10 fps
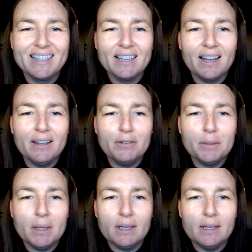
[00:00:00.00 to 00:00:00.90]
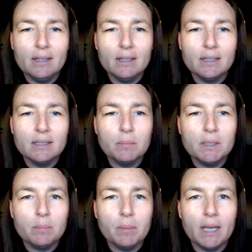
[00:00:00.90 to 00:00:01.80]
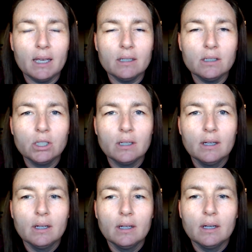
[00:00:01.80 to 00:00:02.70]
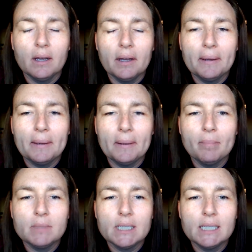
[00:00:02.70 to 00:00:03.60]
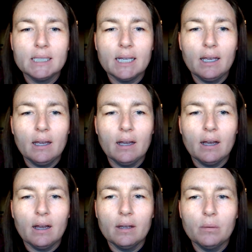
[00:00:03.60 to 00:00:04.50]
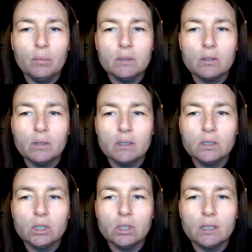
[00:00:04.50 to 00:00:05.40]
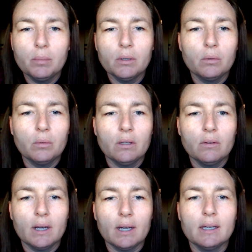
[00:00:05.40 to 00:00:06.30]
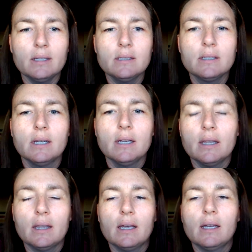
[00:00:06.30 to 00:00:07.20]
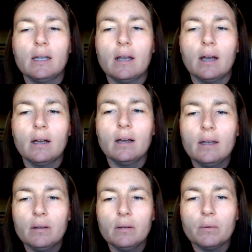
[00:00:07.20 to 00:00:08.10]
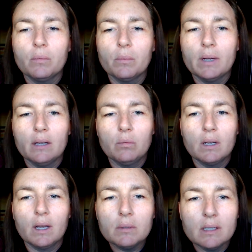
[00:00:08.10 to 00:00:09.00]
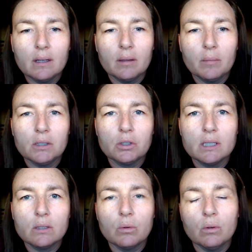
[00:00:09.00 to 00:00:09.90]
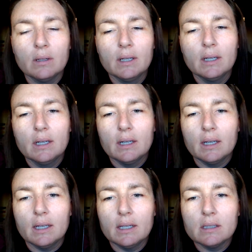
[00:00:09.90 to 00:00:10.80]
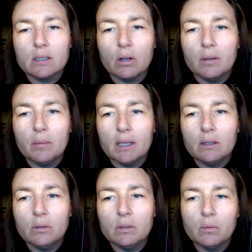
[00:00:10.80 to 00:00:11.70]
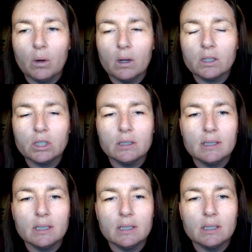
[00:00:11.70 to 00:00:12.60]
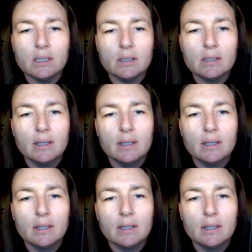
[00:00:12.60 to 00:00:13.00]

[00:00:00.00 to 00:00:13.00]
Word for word: Hi, everybody. It's Miss Page. Um, today, I was going to share a book with you guys that I read when I was in elementary school, and it's called The Man Who Didn't Wash His Dishes.